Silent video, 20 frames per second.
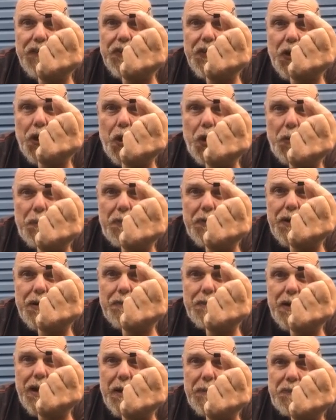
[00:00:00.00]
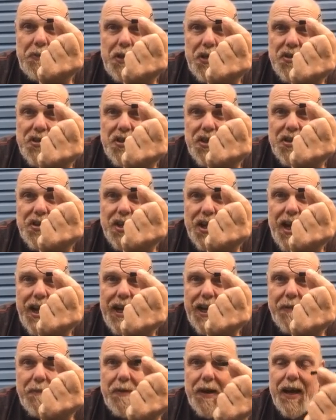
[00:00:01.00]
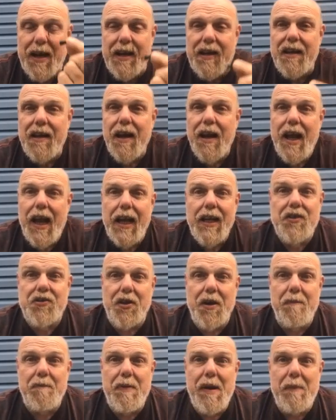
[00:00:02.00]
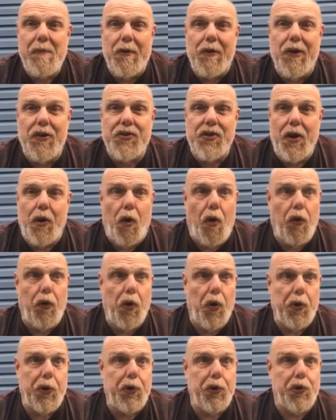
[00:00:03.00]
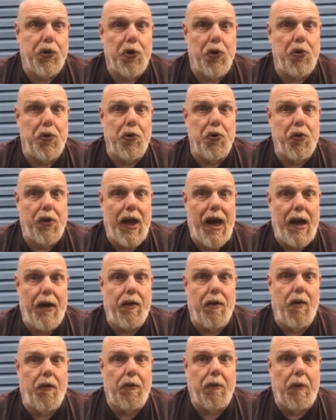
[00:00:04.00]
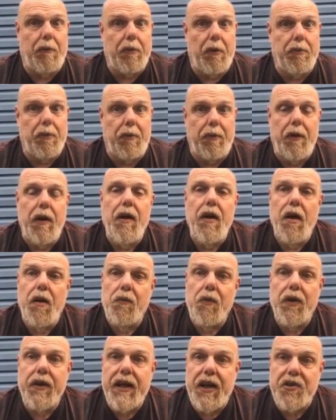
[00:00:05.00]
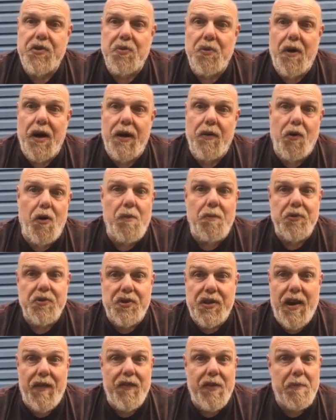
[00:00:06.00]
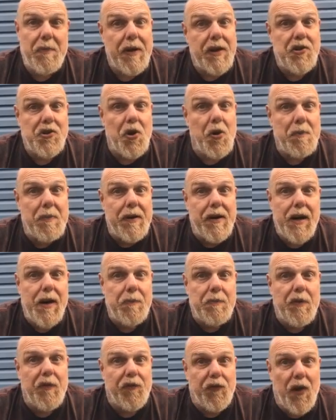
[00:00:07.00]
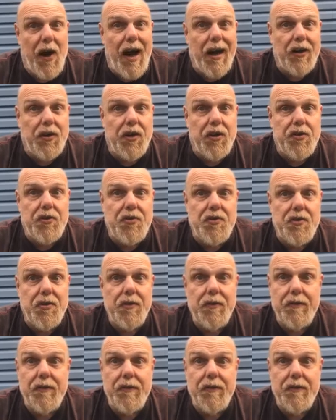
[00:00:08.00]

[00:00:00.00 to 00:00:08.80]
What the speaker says: open them up just a tiny bit, and some people are going to say, oh no, you shouldn't do that. Well, guess what? Almost everybody's opening up their frog hooks.